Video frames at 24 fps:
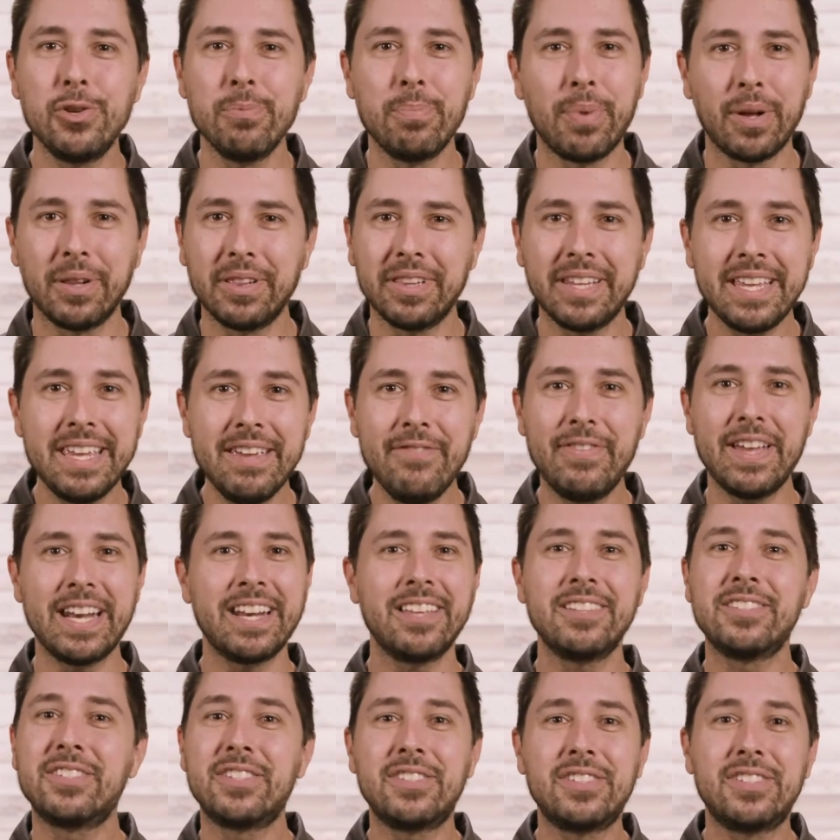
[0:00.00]
you believe in
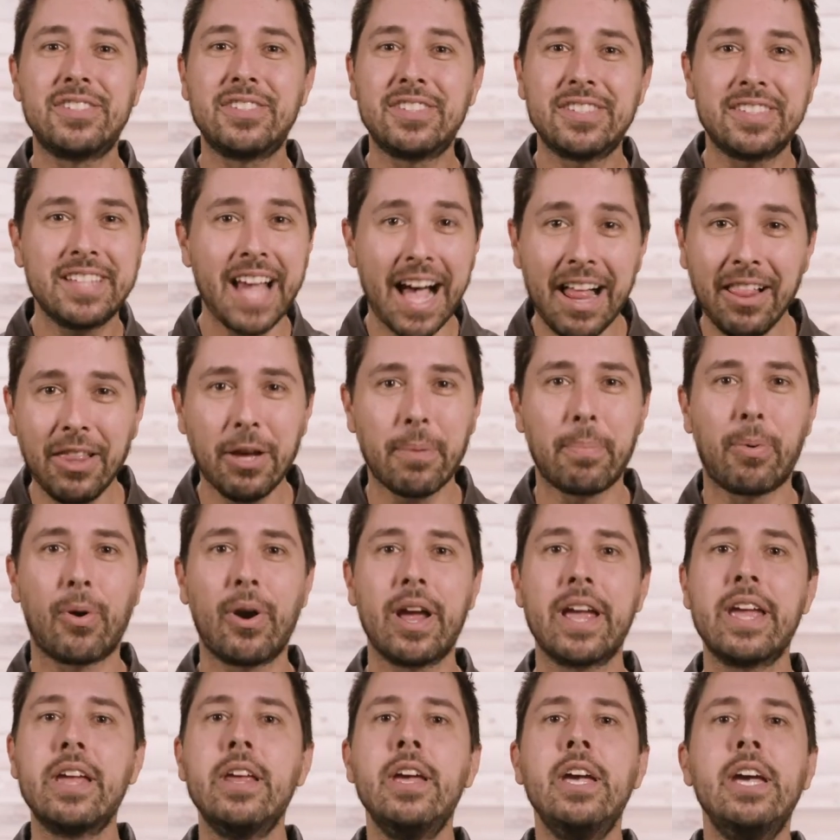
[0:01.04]
and
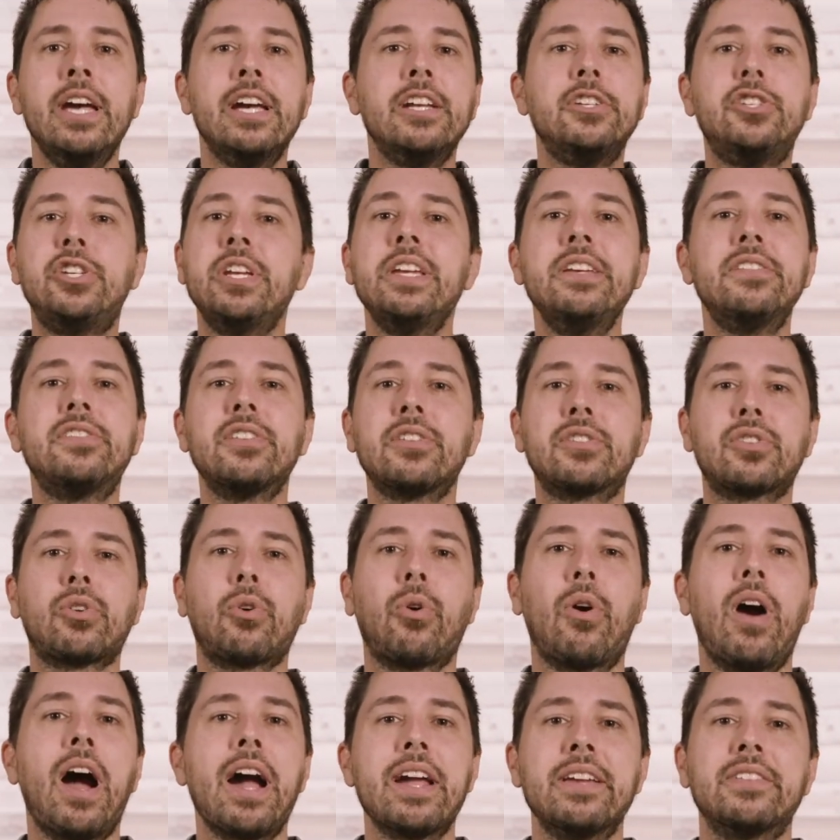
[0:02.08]
celebrate Jesus
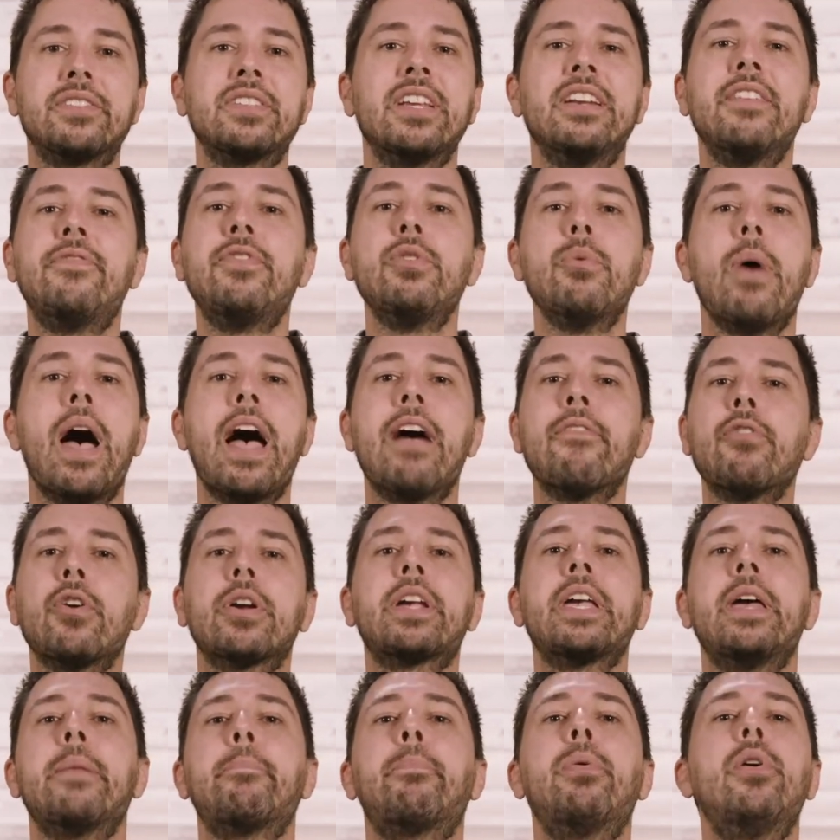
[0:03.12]
Christ. And if you ever
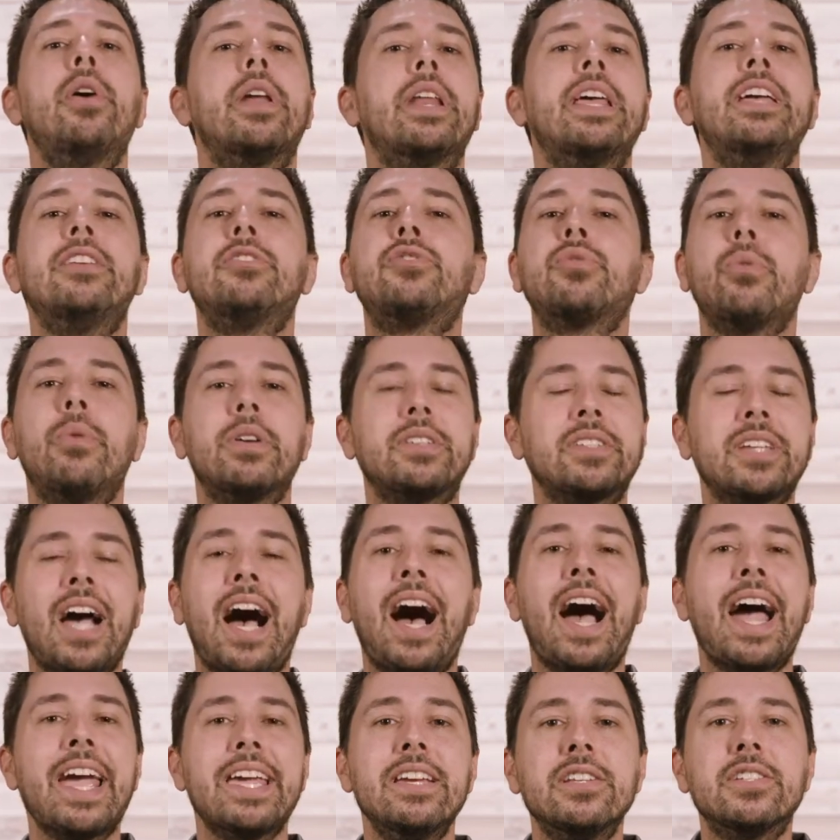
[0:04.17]
get put into a
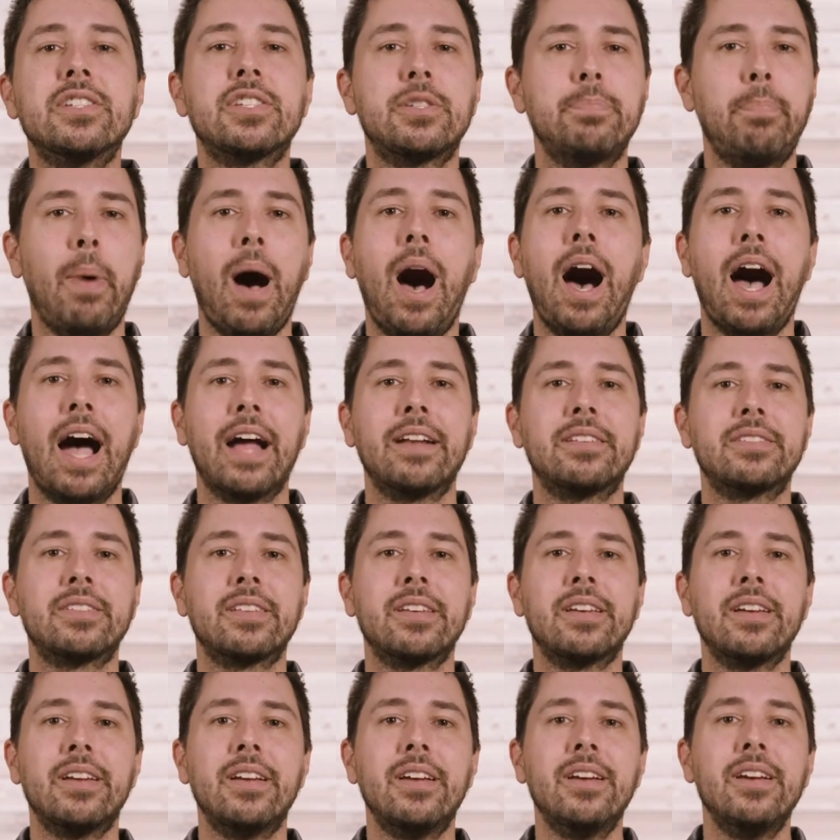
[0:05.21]
tight spot
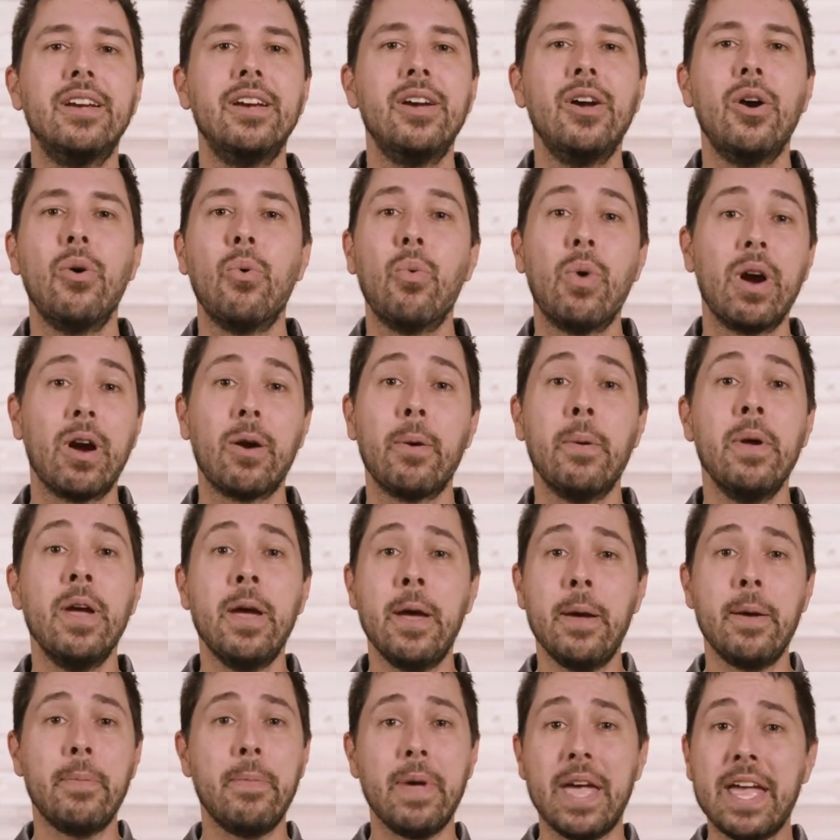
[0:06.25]
where
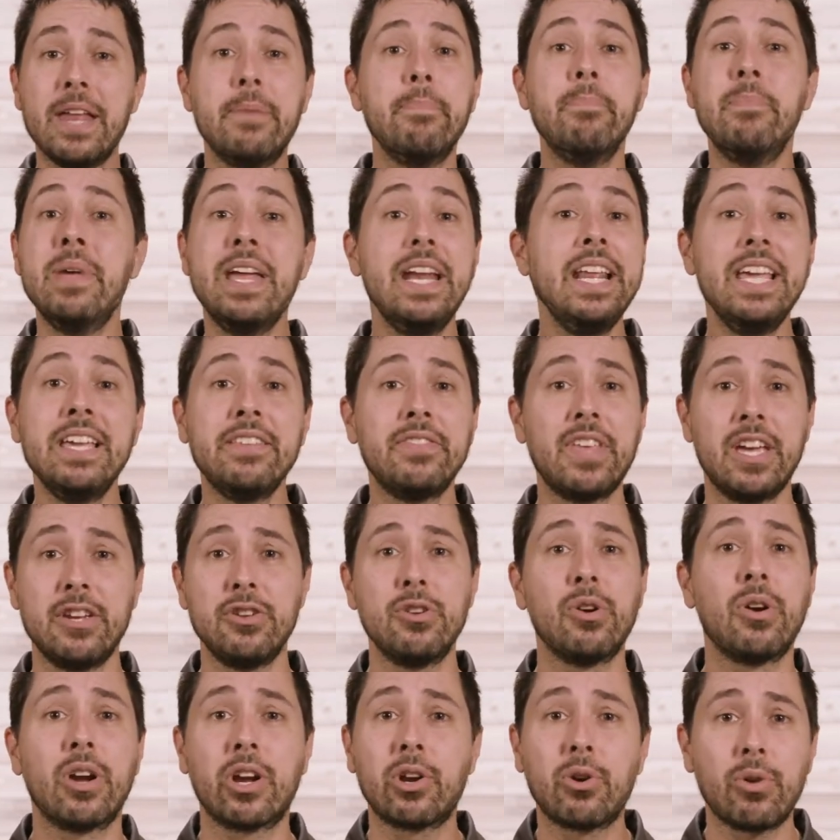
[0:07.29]
admitting that
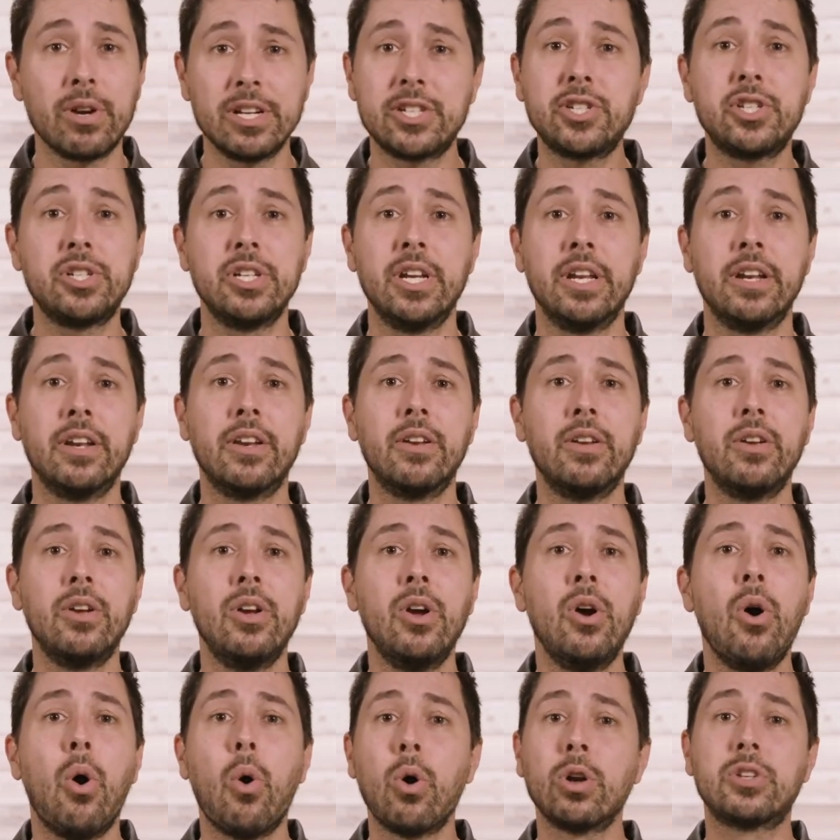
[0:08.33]
you're a Christian
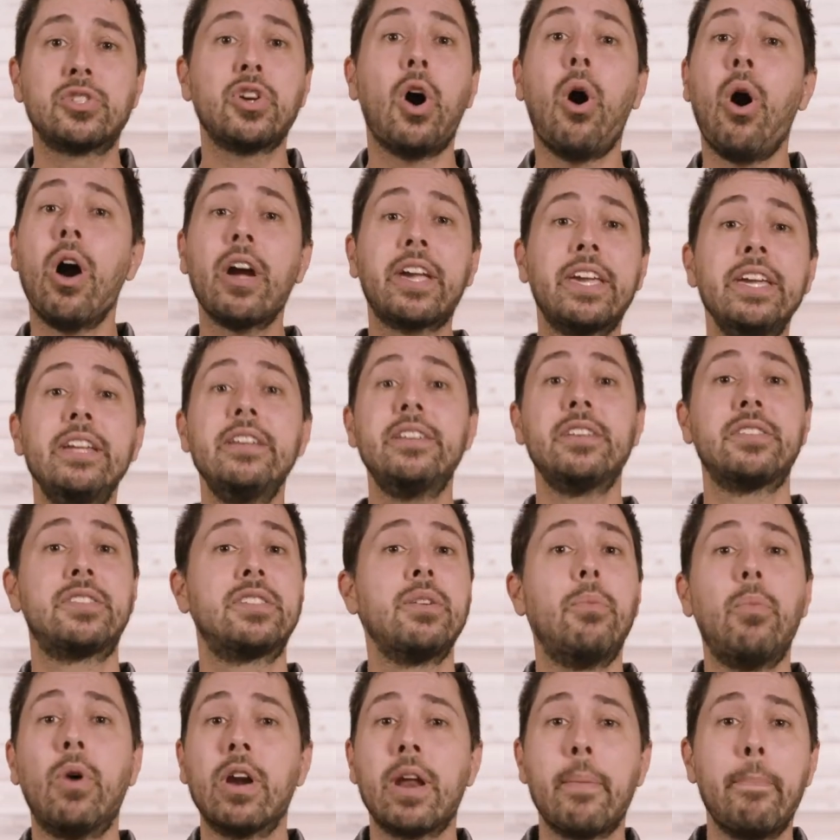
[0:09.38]
or talking to
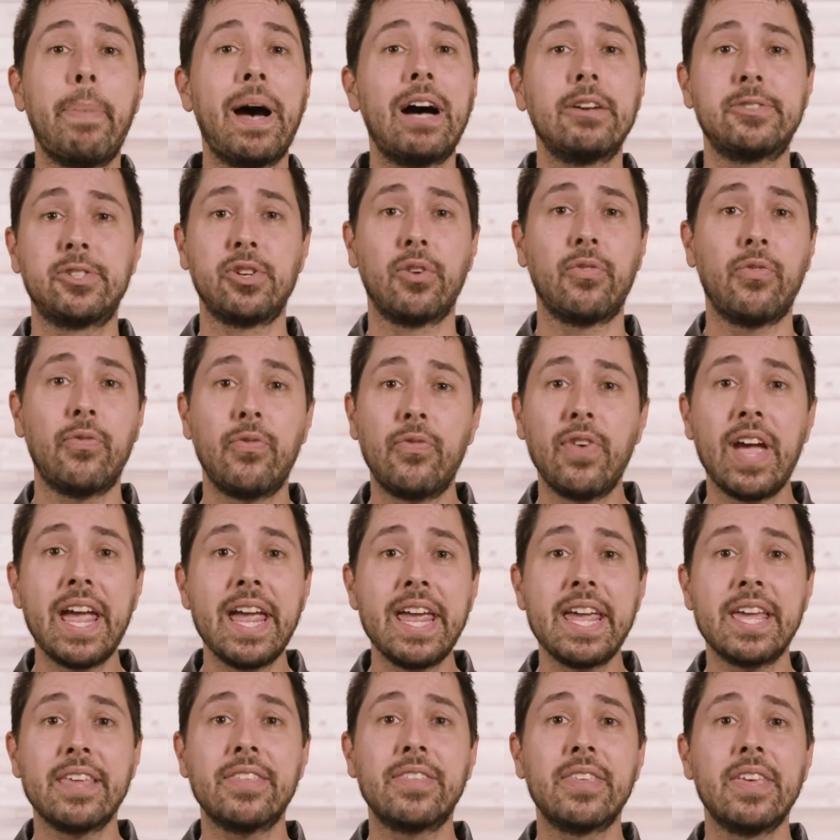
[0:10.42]
someone about your
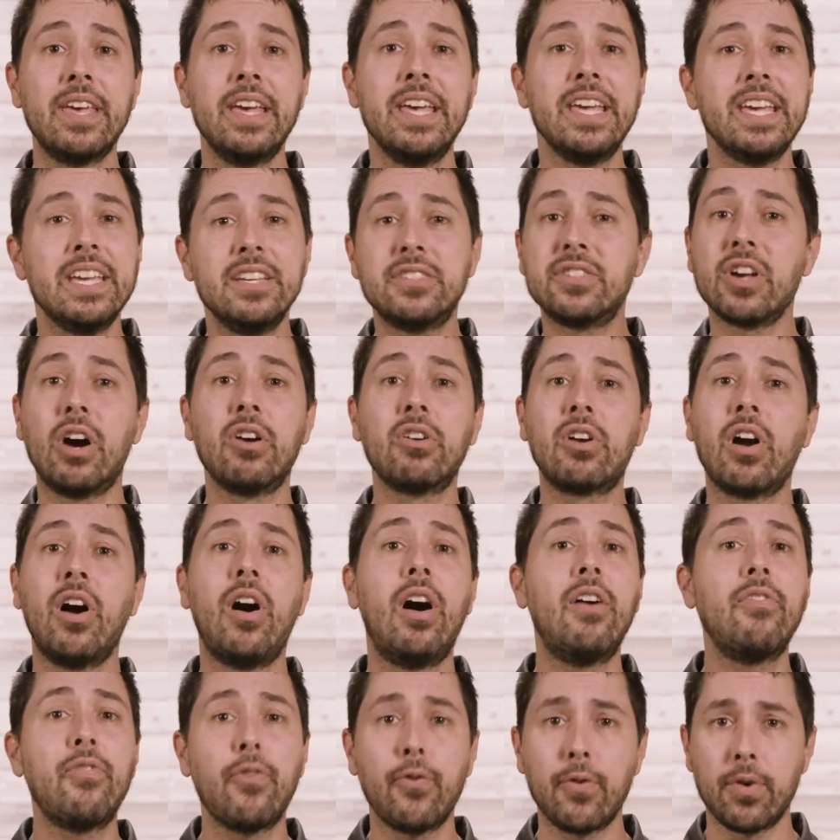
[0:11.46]
faith is
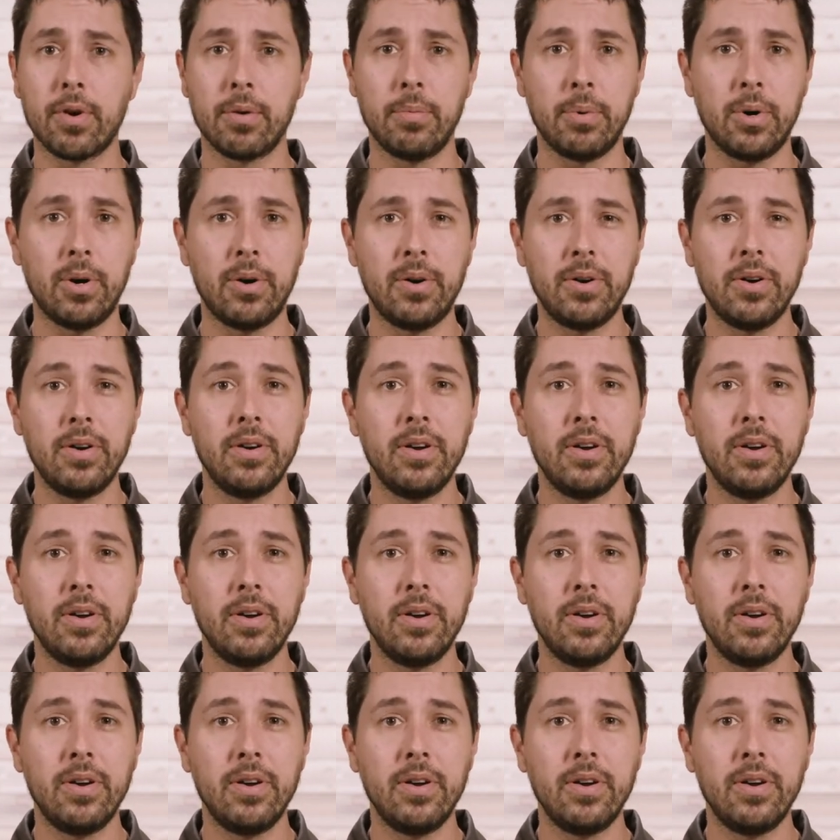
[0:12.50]
uncomfortable,